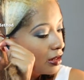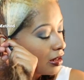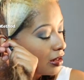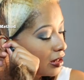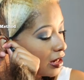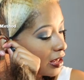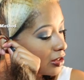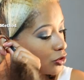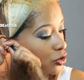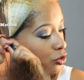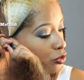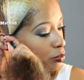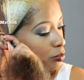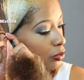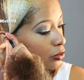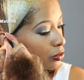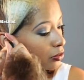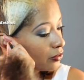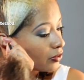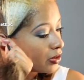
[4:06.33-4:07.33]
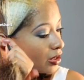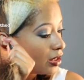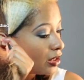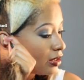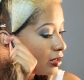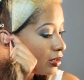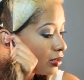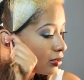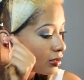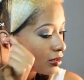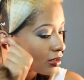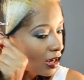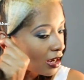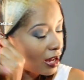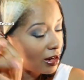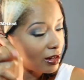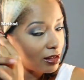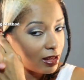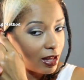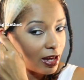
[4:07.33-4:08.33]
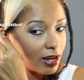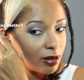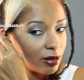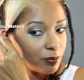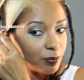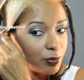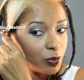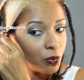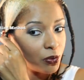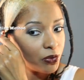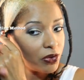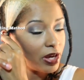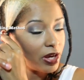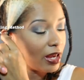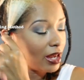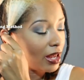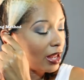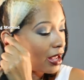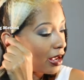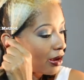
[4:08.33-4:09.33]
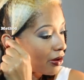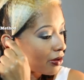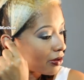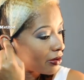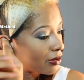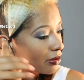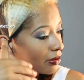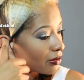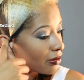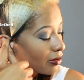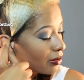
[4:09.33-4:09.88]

And as you move in, kind of like pull the hair.